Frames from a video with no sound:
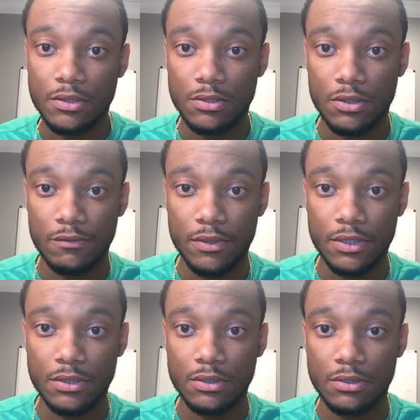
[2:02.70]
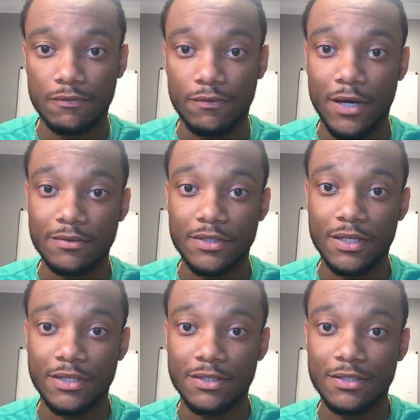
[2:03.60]
the survey. It took 5
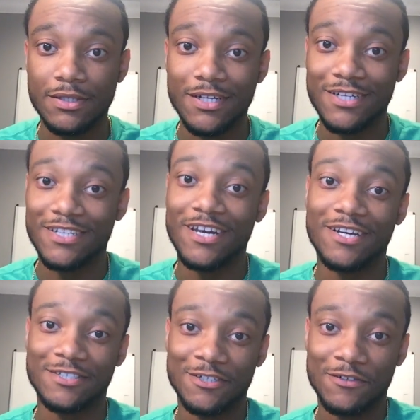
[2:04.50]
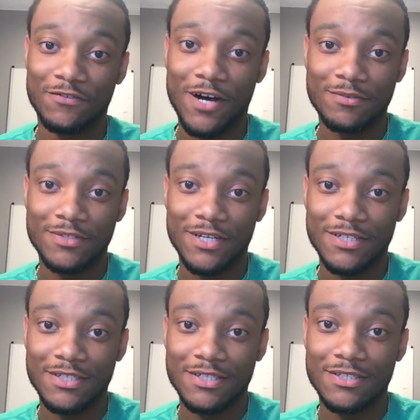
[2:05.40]
seconds. Yeah, it took 5
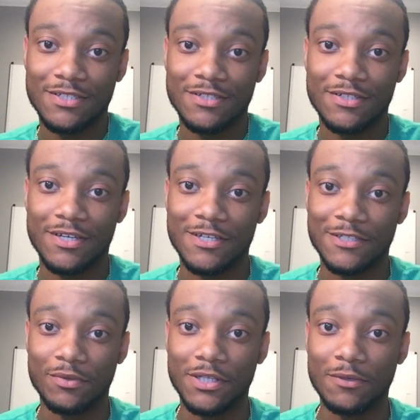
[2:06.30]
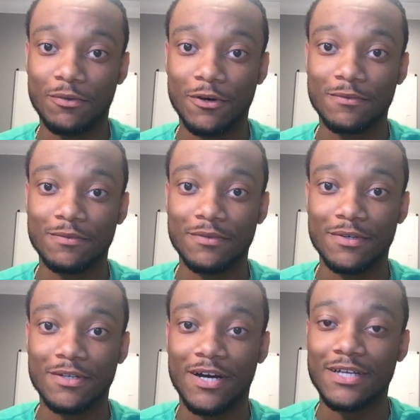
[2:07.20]
seconds, and it's really worth
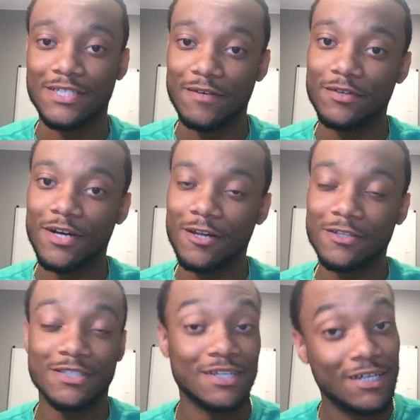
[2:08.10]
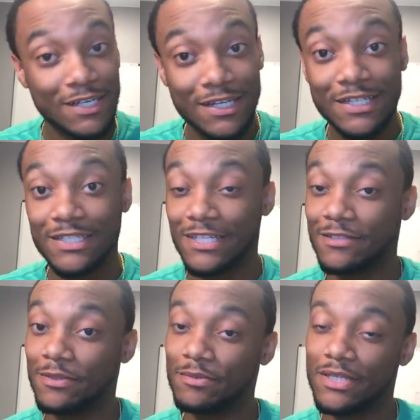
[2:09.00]
$97. That's
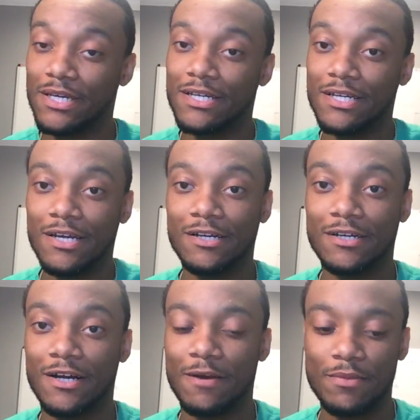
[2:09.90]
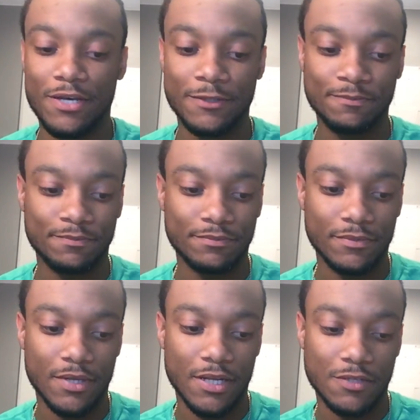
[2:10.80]
what I'm saying. Yeah, I mean,
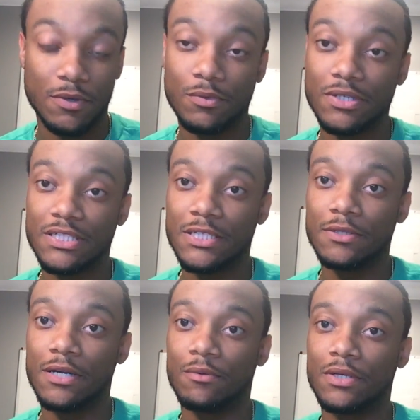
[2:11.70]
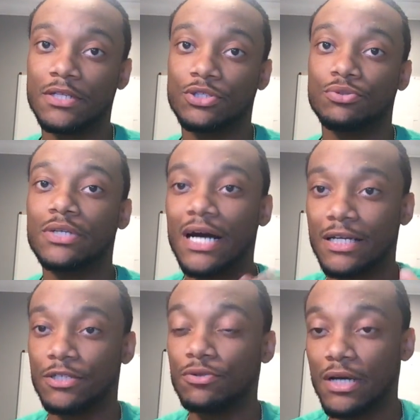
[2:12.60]
that's what I wanted to see. I want to get
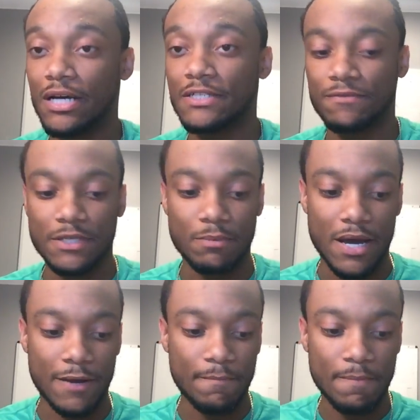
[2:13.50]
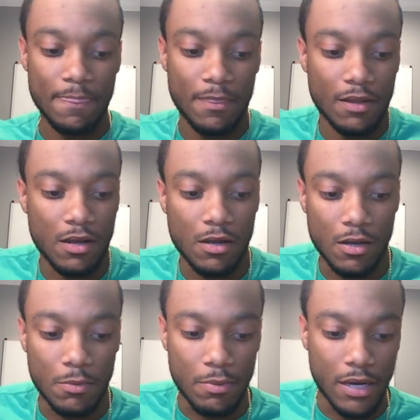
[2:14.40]
you guys feedback
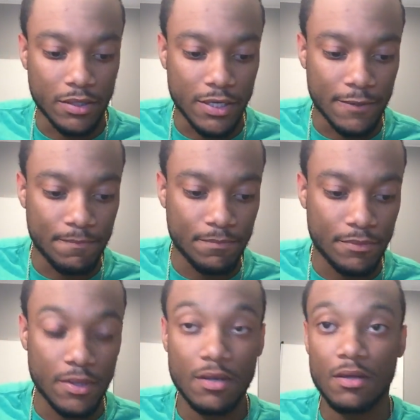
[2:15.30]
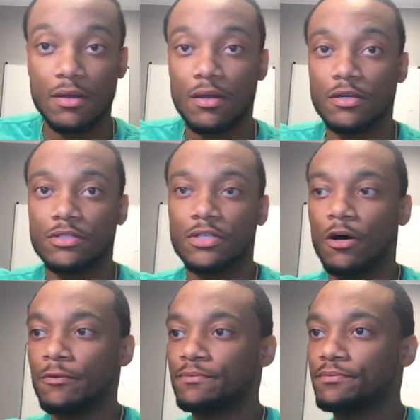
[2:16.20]
about that.
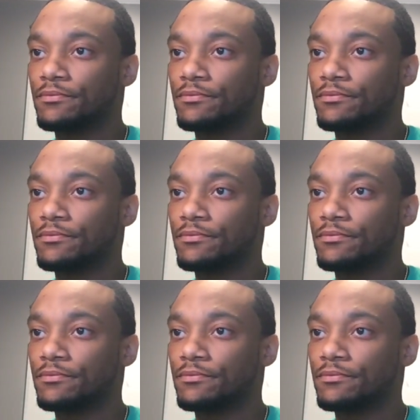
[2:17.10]
So